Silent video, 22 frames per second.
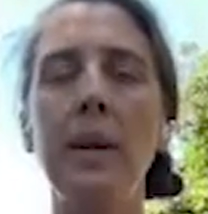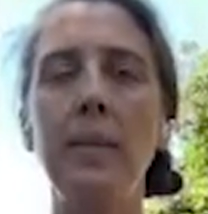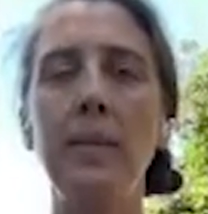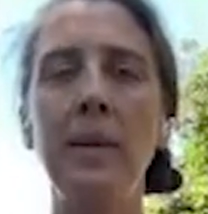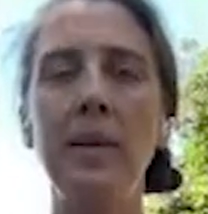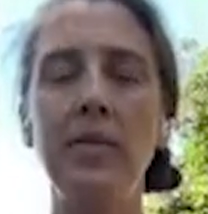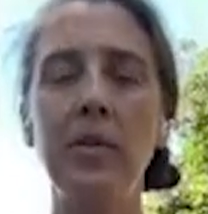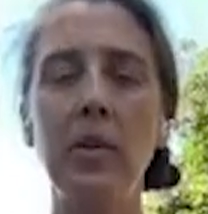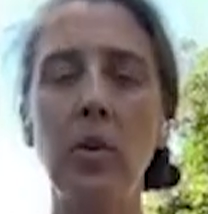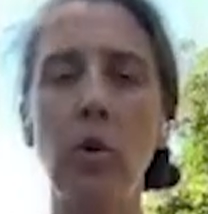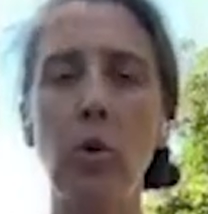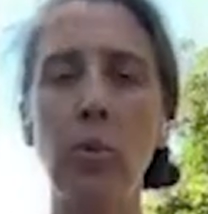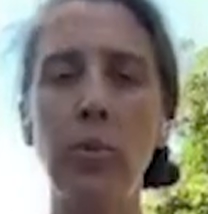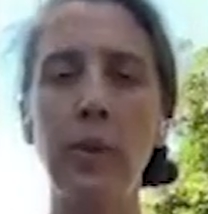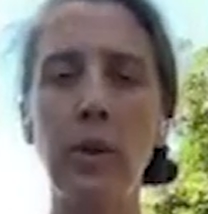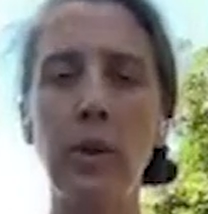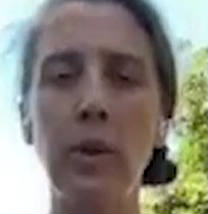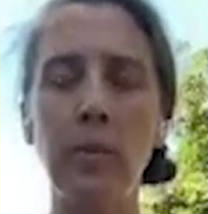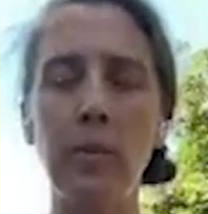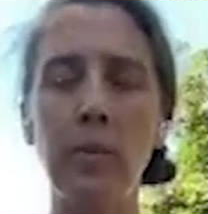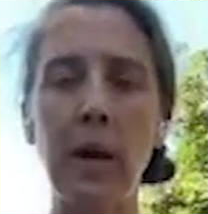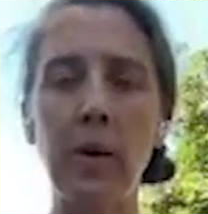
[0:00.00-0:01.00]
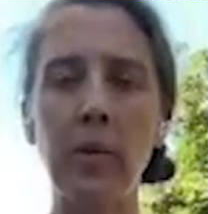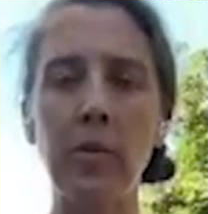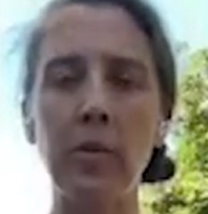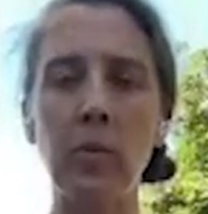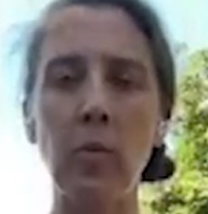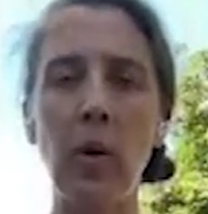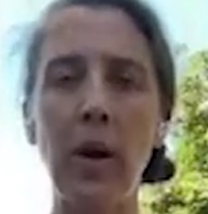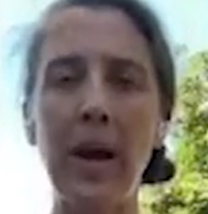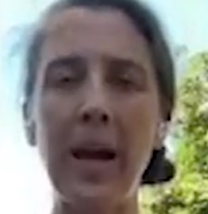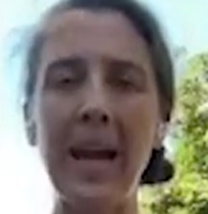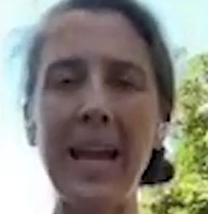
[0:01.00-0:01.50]
Maybe even open your mouth
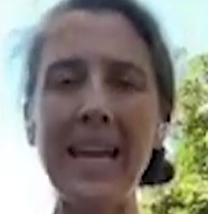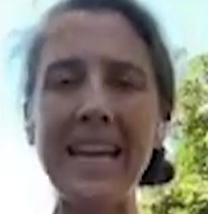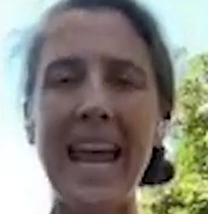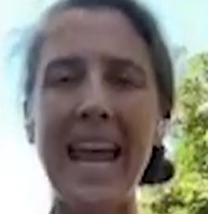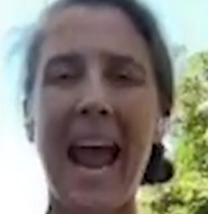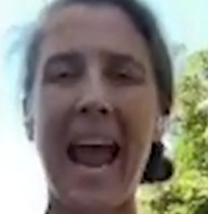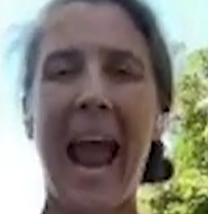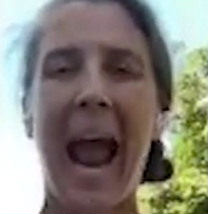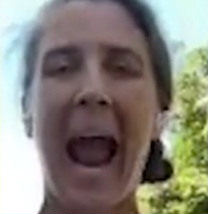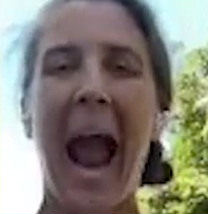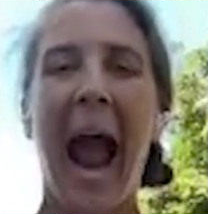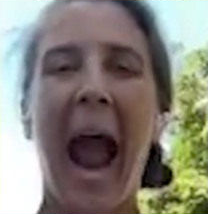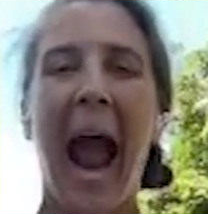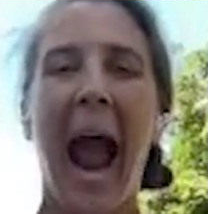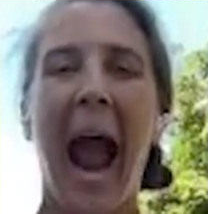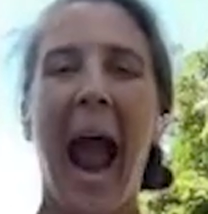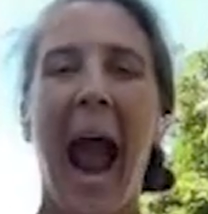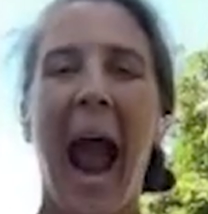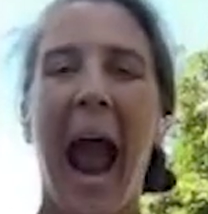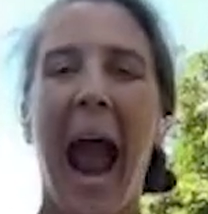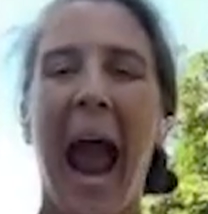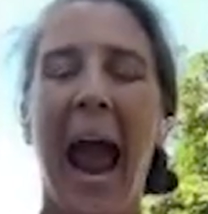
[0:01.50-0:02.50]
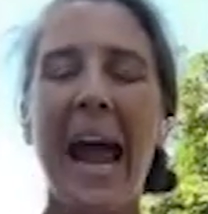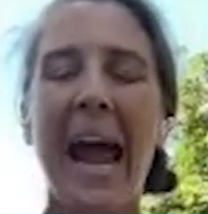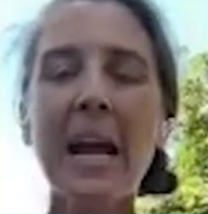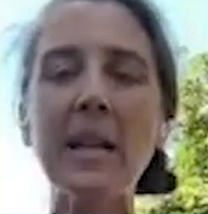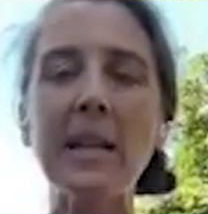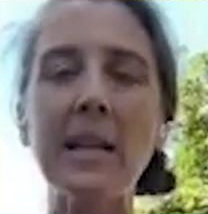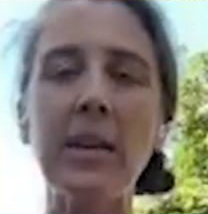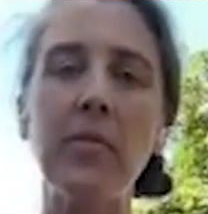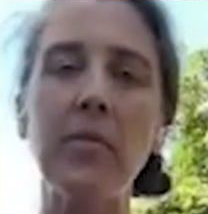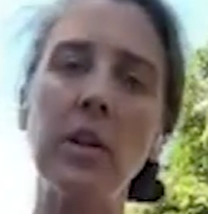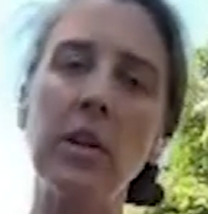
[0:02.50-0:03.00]
wide.
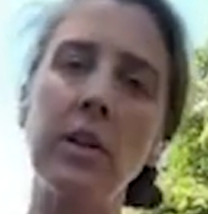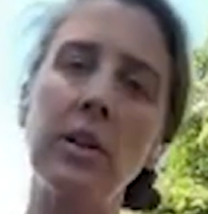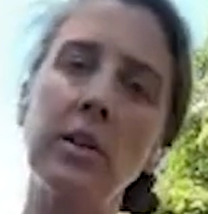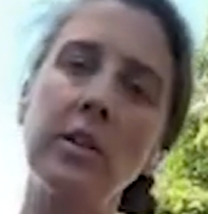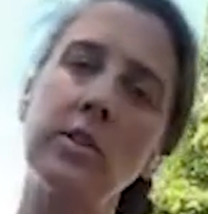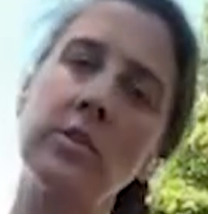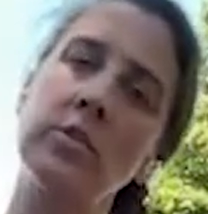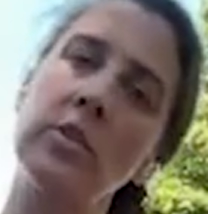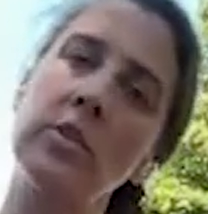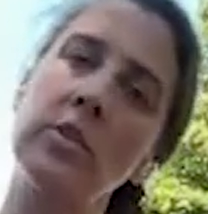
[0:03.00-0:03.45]
Give it a good